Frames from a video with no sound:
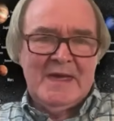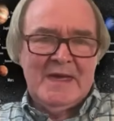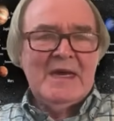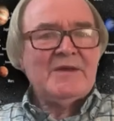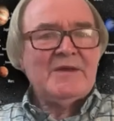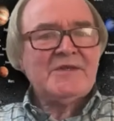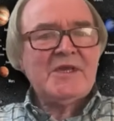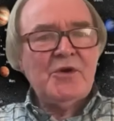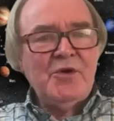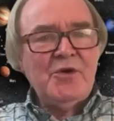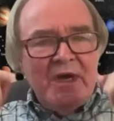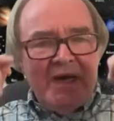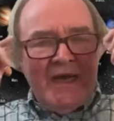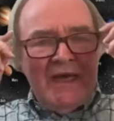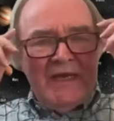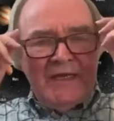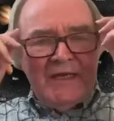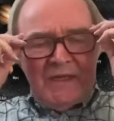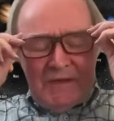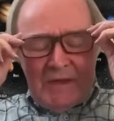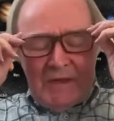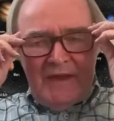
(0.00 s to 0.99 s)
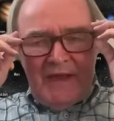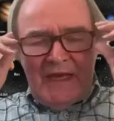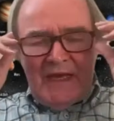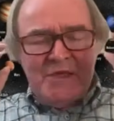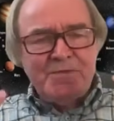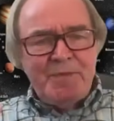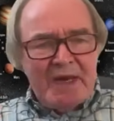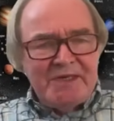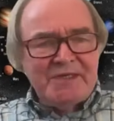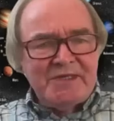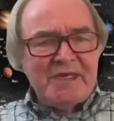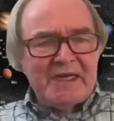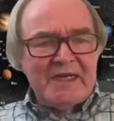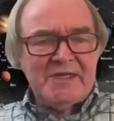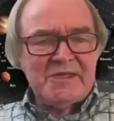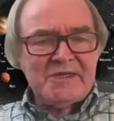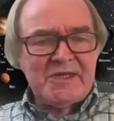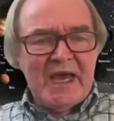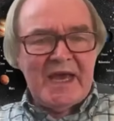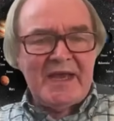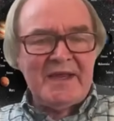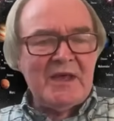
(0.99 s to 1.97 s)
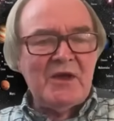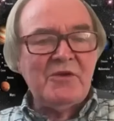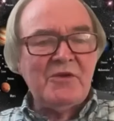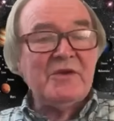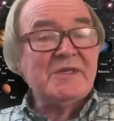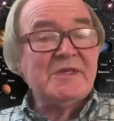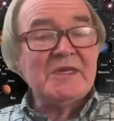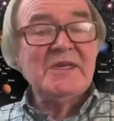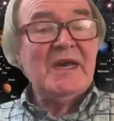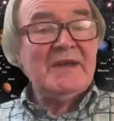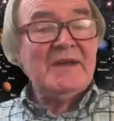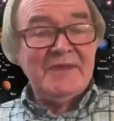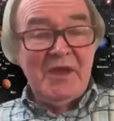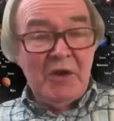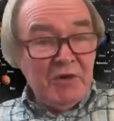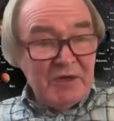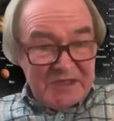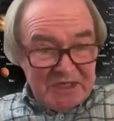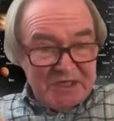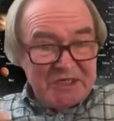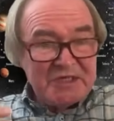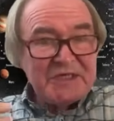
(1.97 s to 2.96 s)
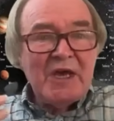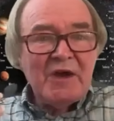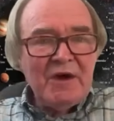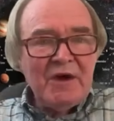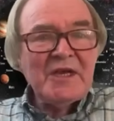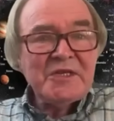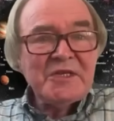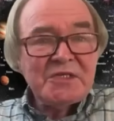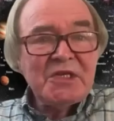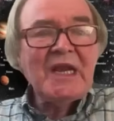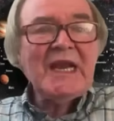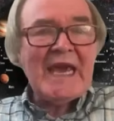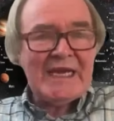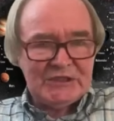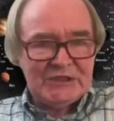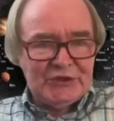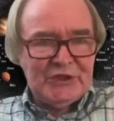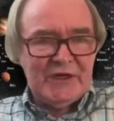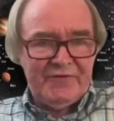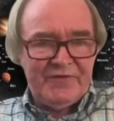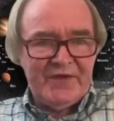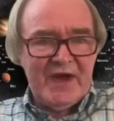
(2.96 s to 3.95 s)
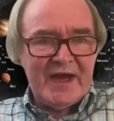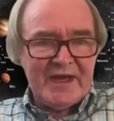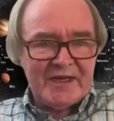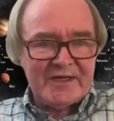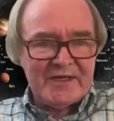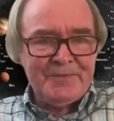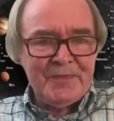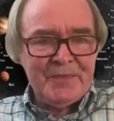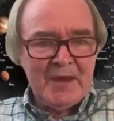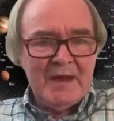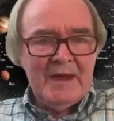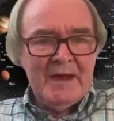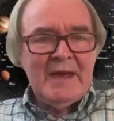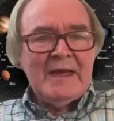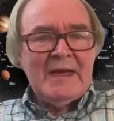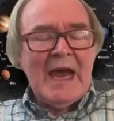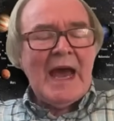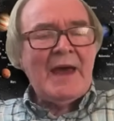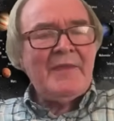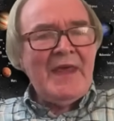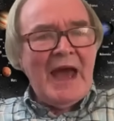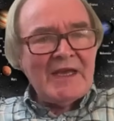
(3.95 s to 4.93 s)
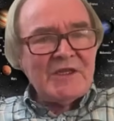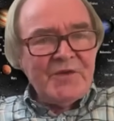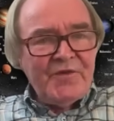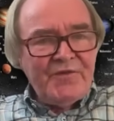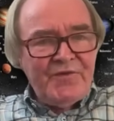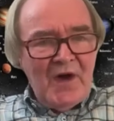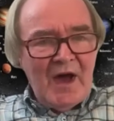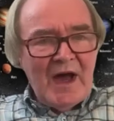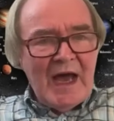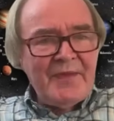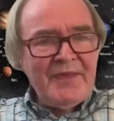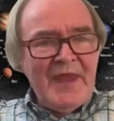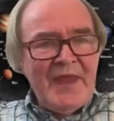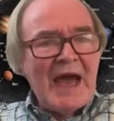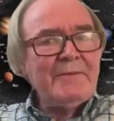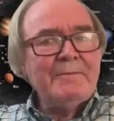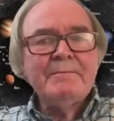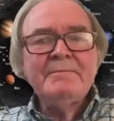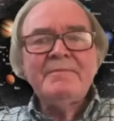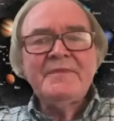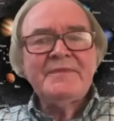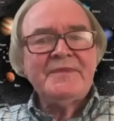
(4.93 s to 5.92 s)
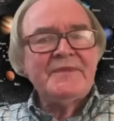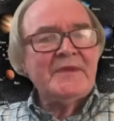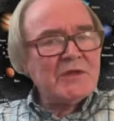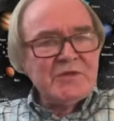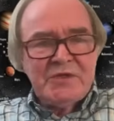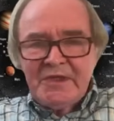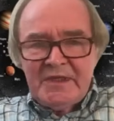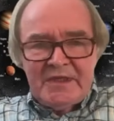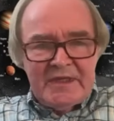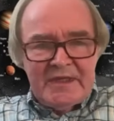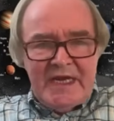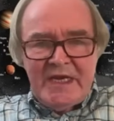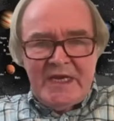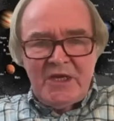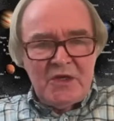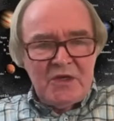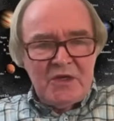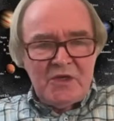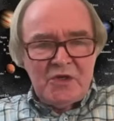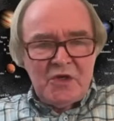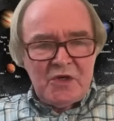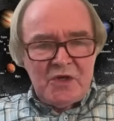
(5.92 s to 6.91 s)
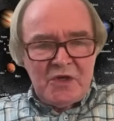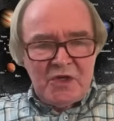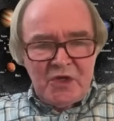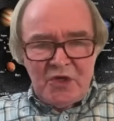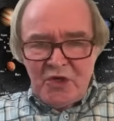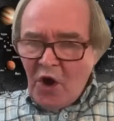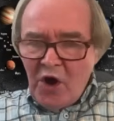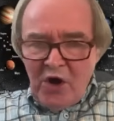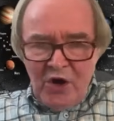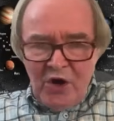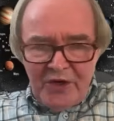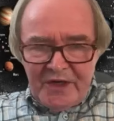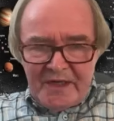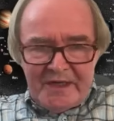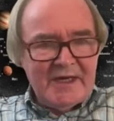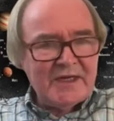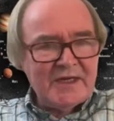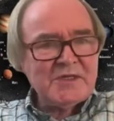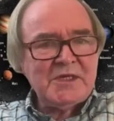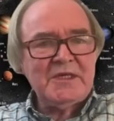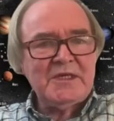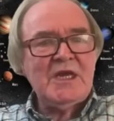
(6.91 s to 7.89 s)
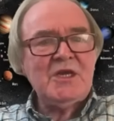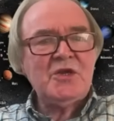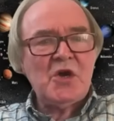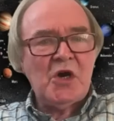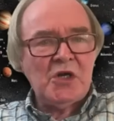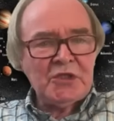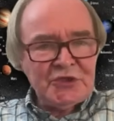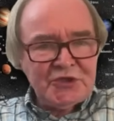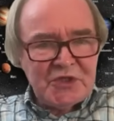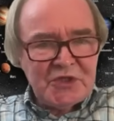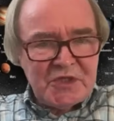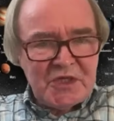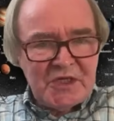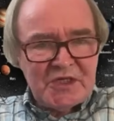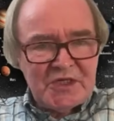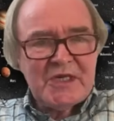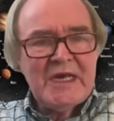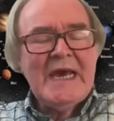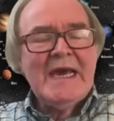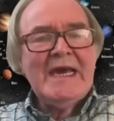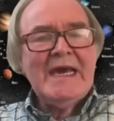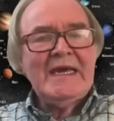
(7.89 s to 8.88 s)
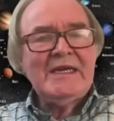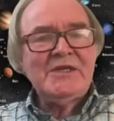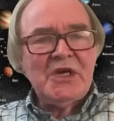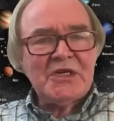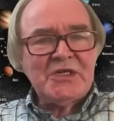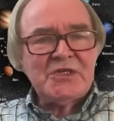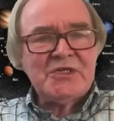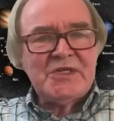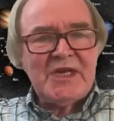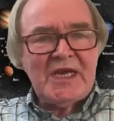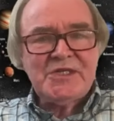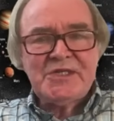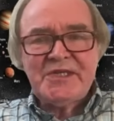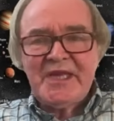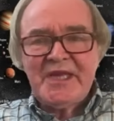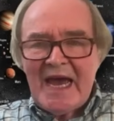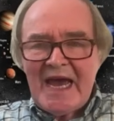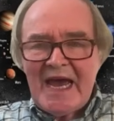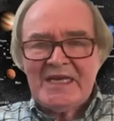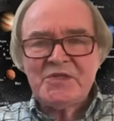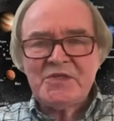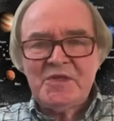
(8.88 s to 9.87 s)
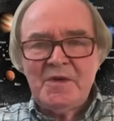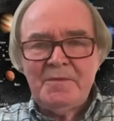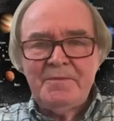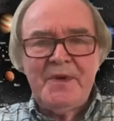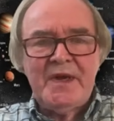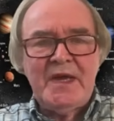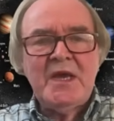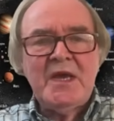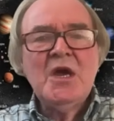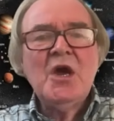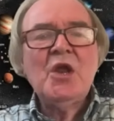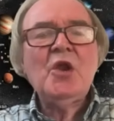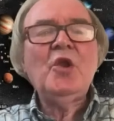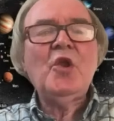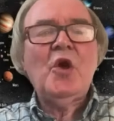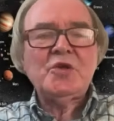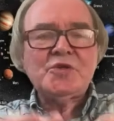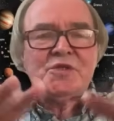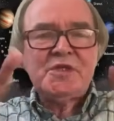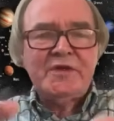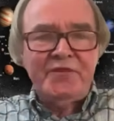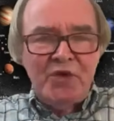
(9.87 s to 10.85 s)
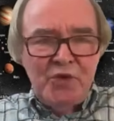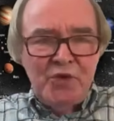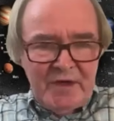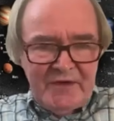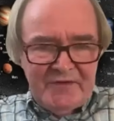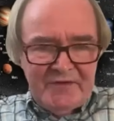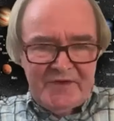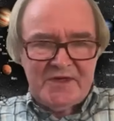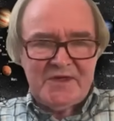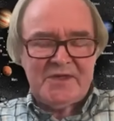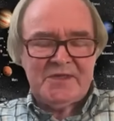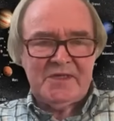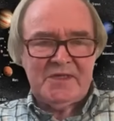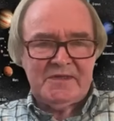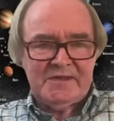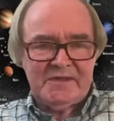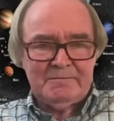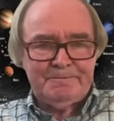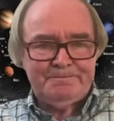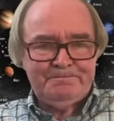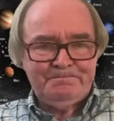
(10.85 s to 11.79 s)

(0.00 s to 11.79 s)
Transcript: So that's basically saying there is a selection effect. And that doesn't need God, it doesn't need consciousness, it just says there has to be lots of universes.